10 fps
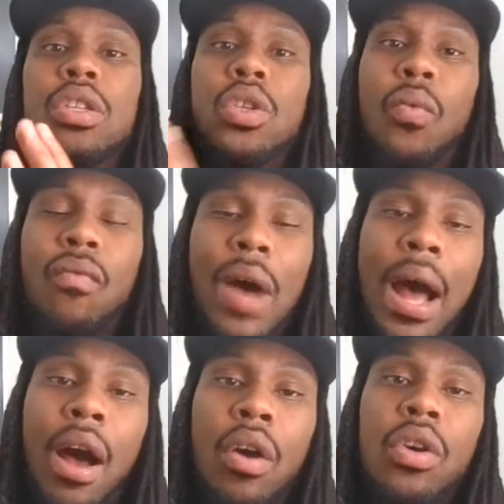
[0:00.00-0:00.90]
to
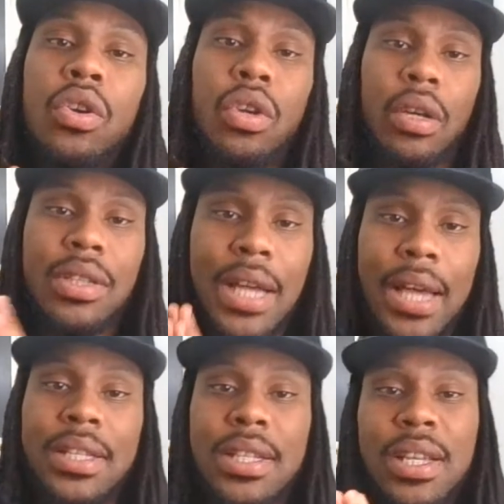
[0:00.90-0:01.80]
file your
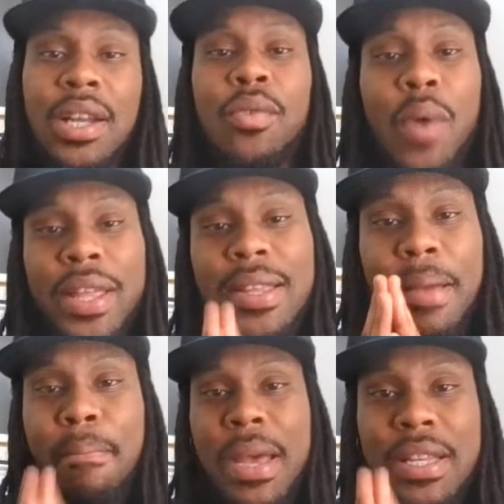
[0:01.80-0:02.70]
taxes in a way
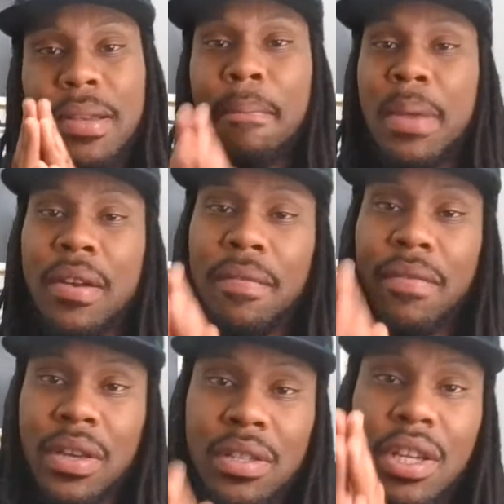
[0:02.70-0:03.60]
that best
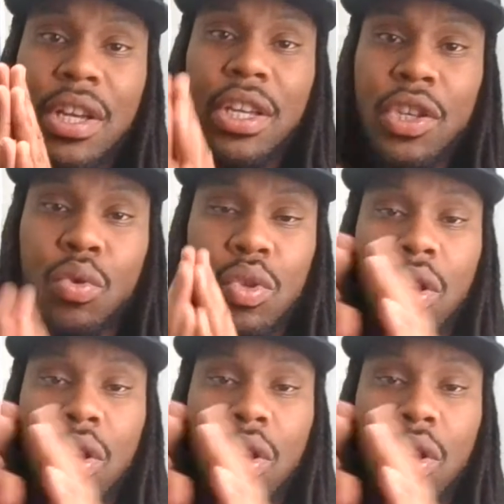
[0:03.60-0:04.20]
benefits you.